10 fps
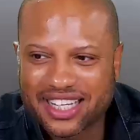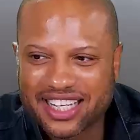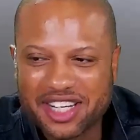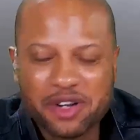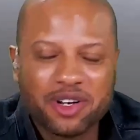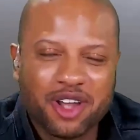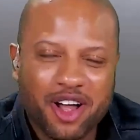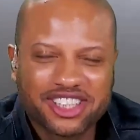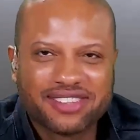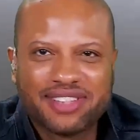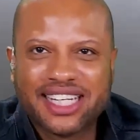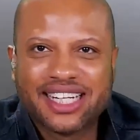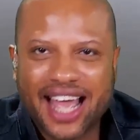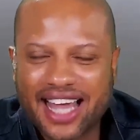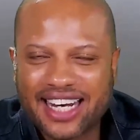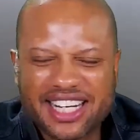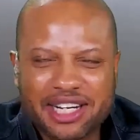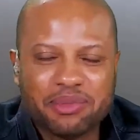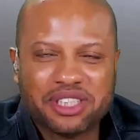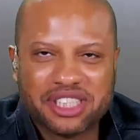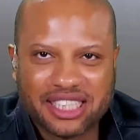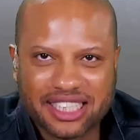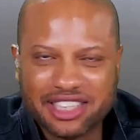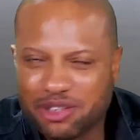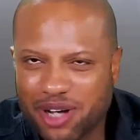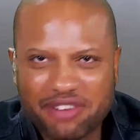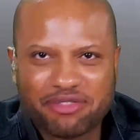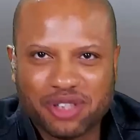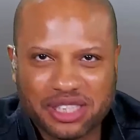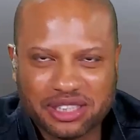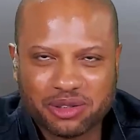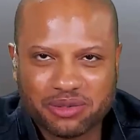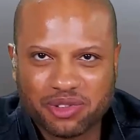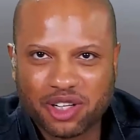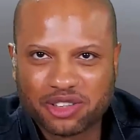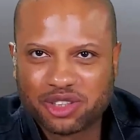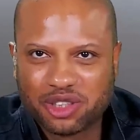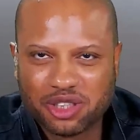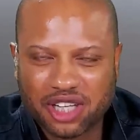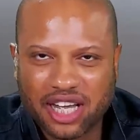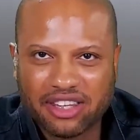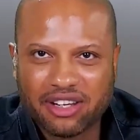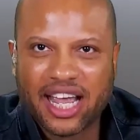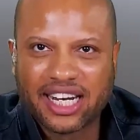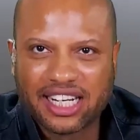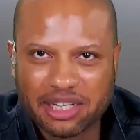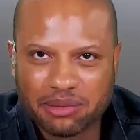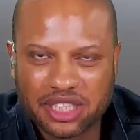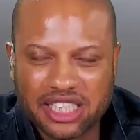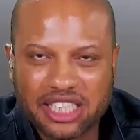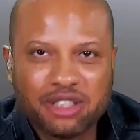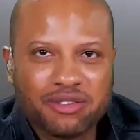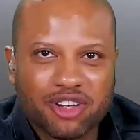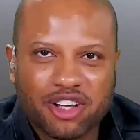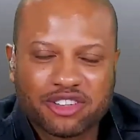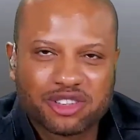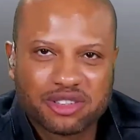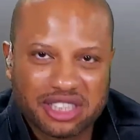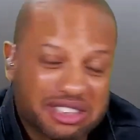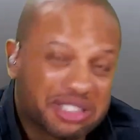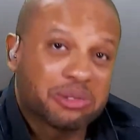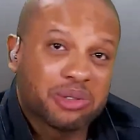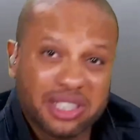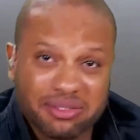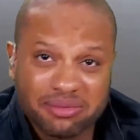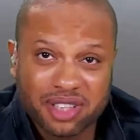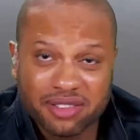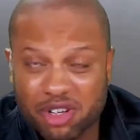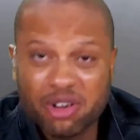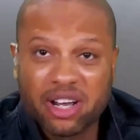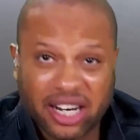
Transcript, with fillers: You know, loss of an- anonymity, and you have friends who've lost uh, their anonymity. You've lost a, a degree mm-hmm. of your mm-hmm.